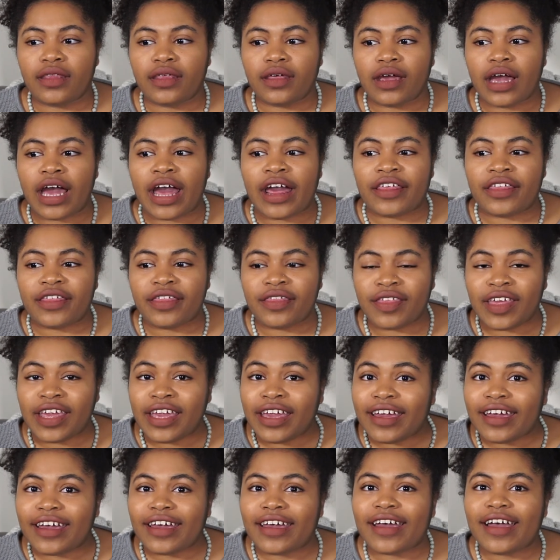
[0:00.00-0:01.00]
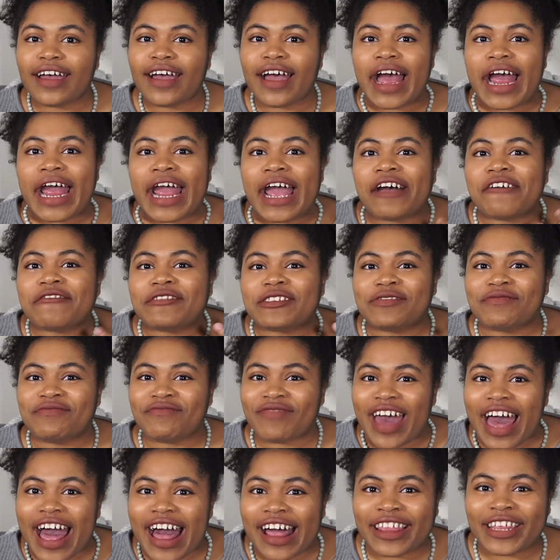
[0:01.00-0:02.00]
I have some
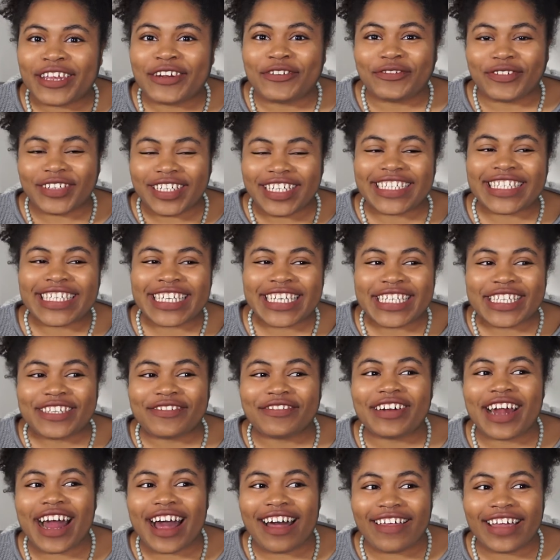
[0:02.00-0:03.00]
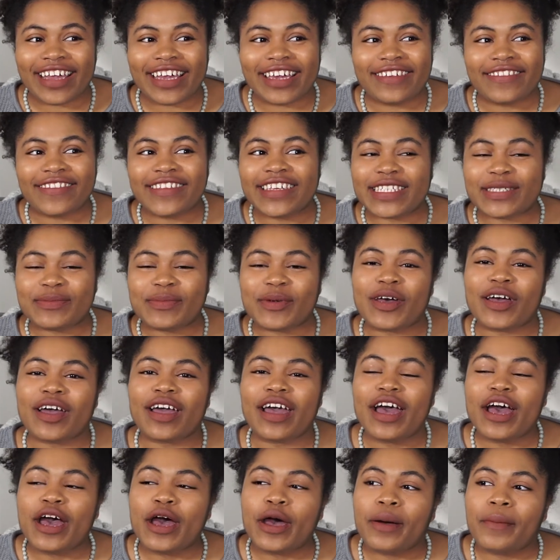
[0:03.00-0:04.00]
valid reasons for not liking this book,
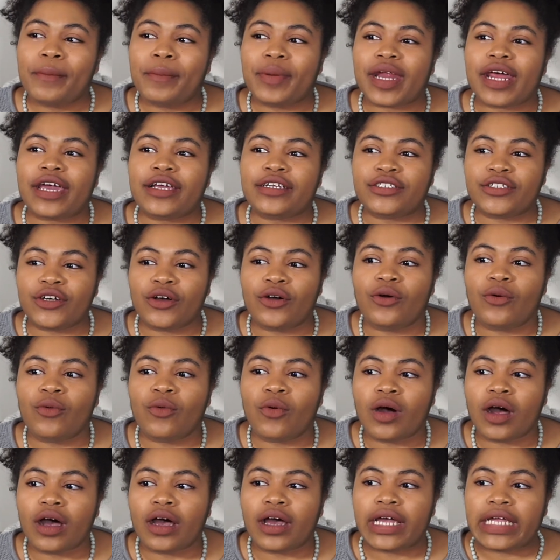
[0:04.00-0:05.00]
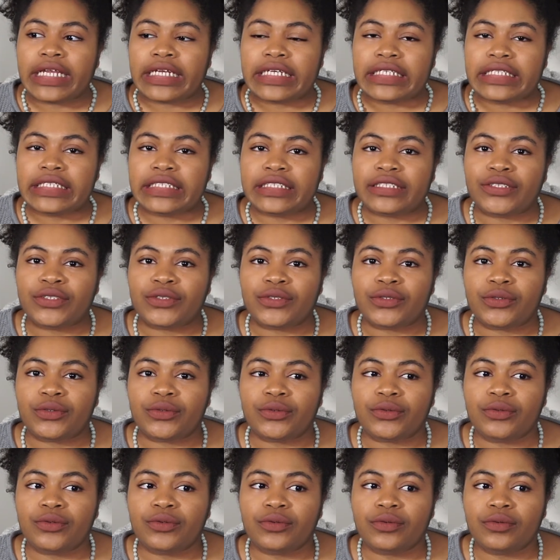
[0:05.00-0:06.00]
but I don't want
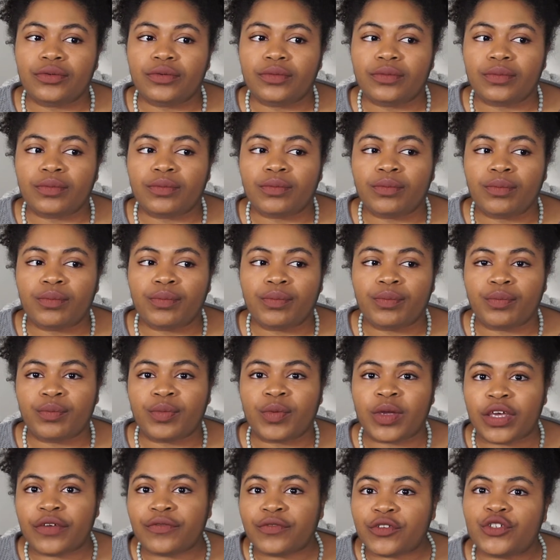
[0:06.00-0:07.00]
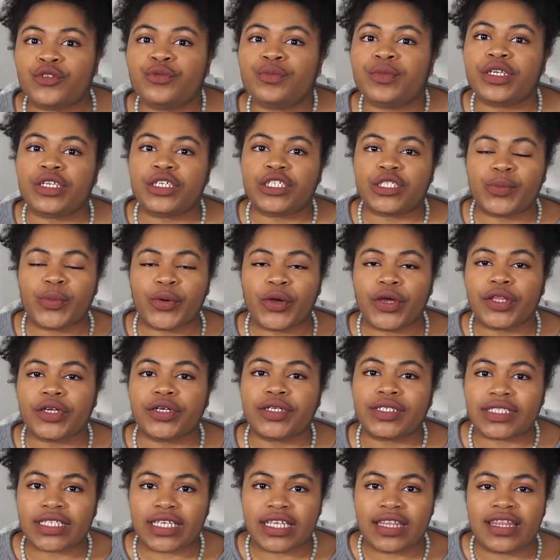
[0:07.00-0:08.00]
to give too many
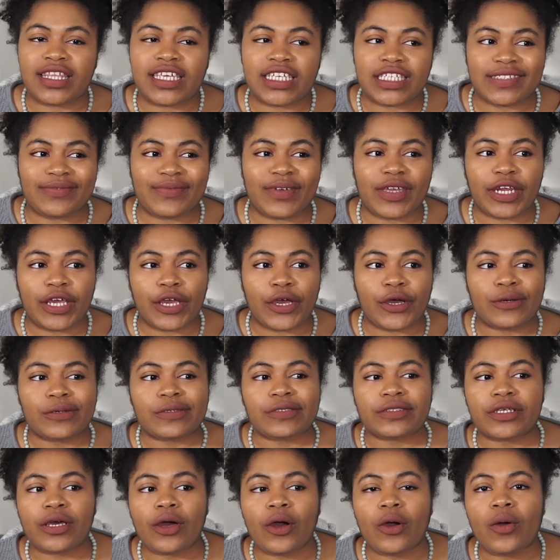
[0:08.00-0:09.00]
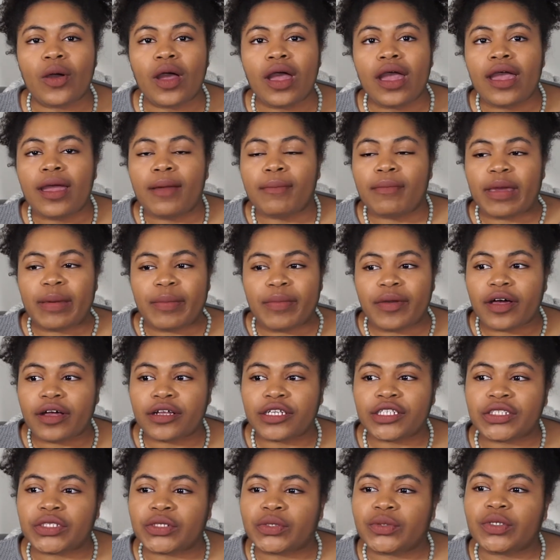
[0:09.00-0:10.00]
spoilers in this video, so maybe
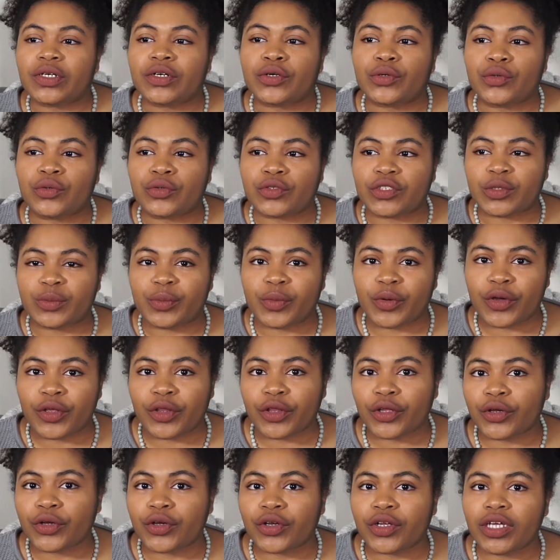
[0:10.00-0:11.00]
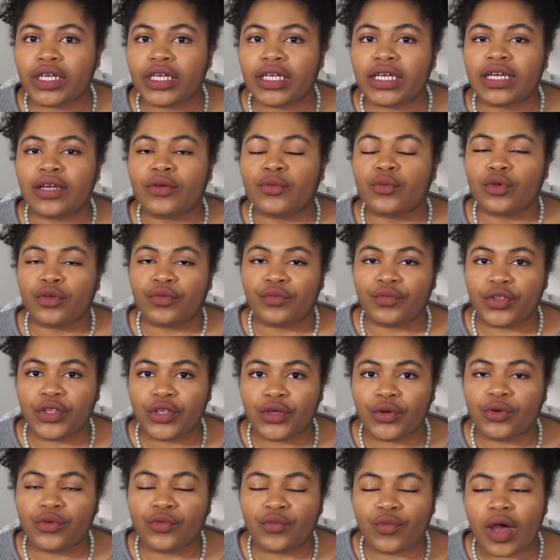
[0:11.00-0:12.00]
I'll do a whole spoilery
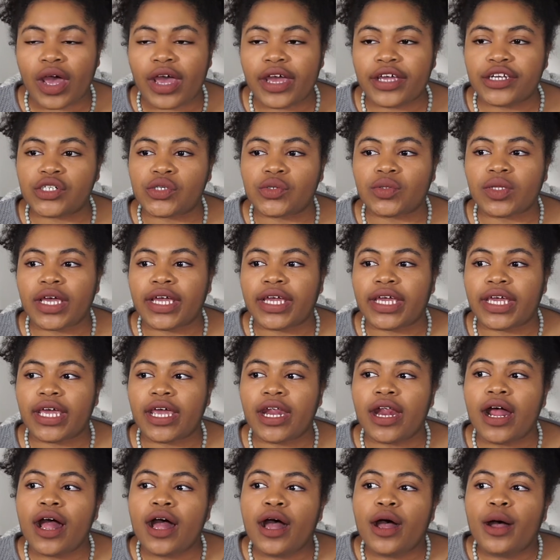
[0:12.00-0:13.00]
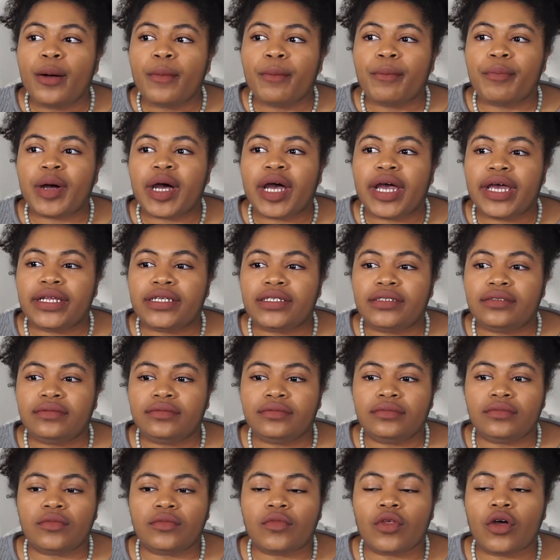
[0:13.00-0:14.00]
review of why I don't like it. But
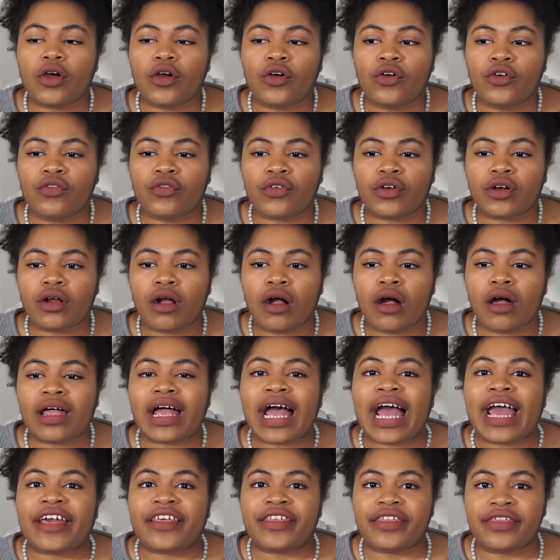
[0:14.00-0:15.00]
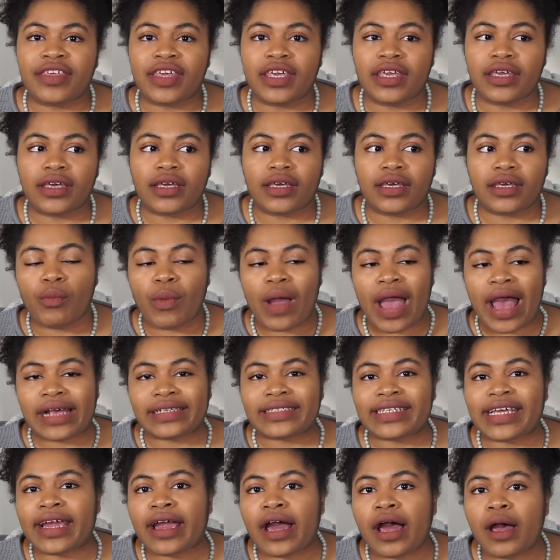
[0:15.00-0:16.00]
overall, I think
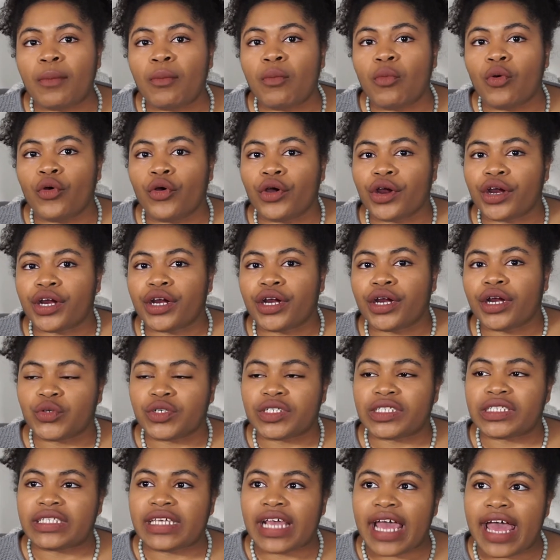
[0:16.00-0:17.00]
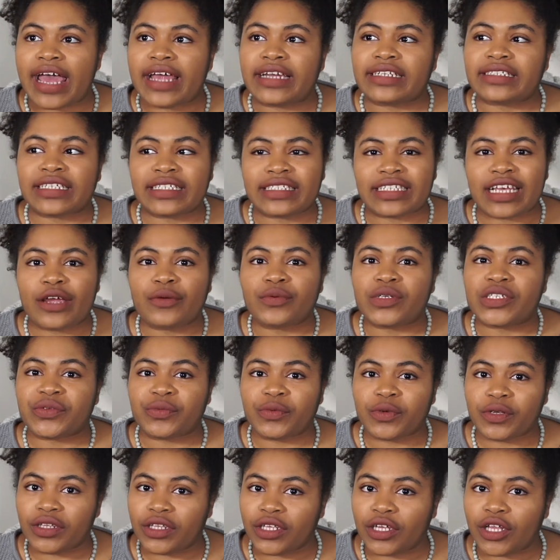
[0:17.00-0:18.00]
as I got more towards the end, because I was
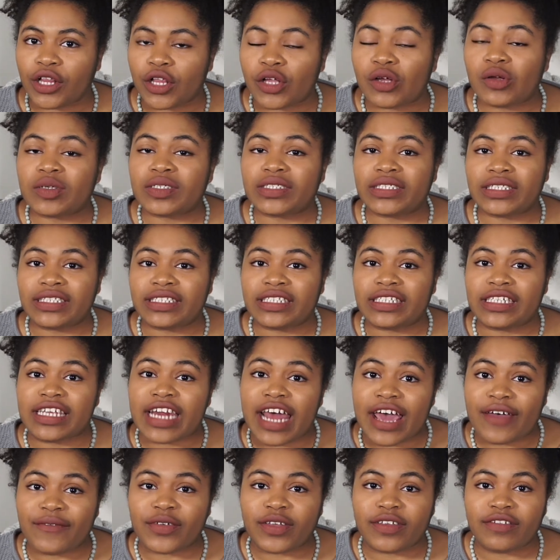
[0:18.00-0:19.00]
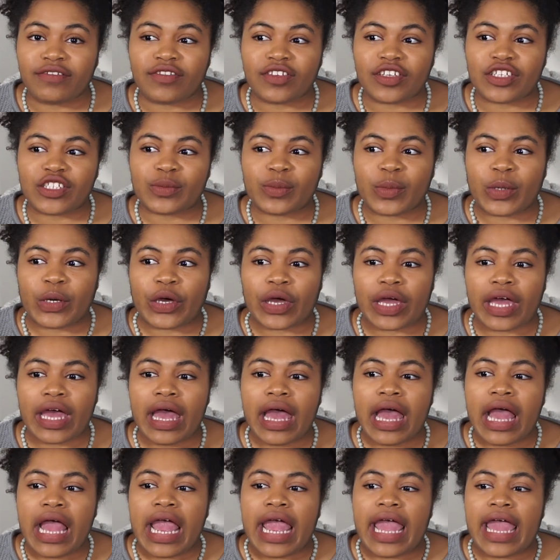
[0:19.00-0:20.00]
really close to DNFing this book
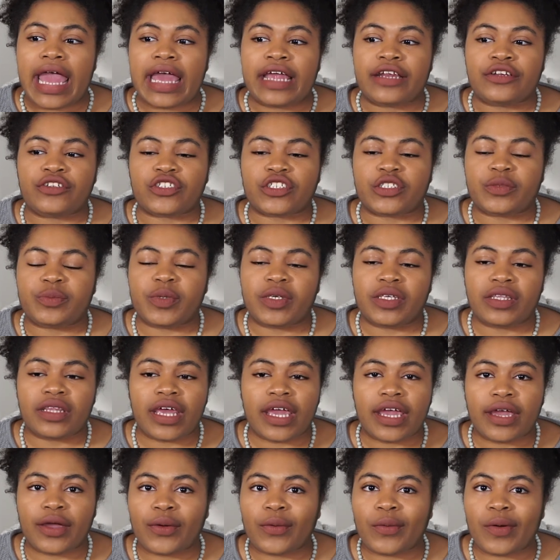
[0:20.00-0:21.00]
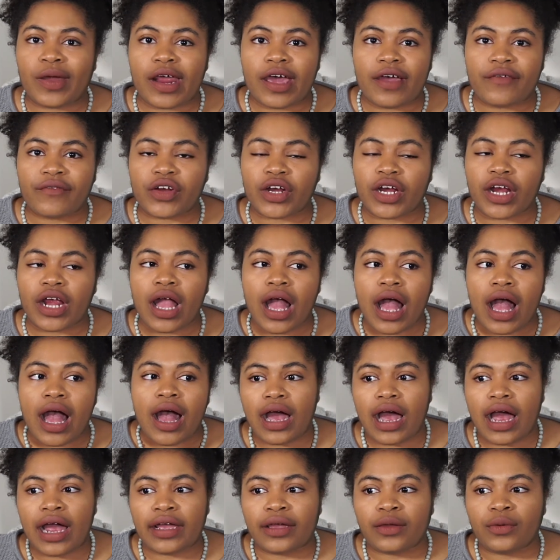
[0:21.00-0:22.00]
and just being like, whatever,
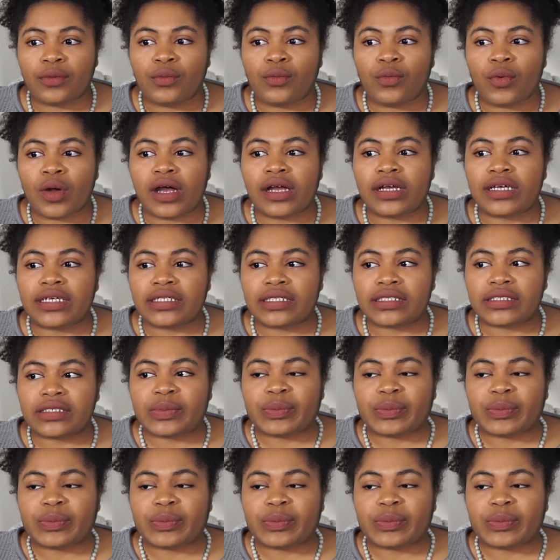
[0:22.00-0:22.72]
I was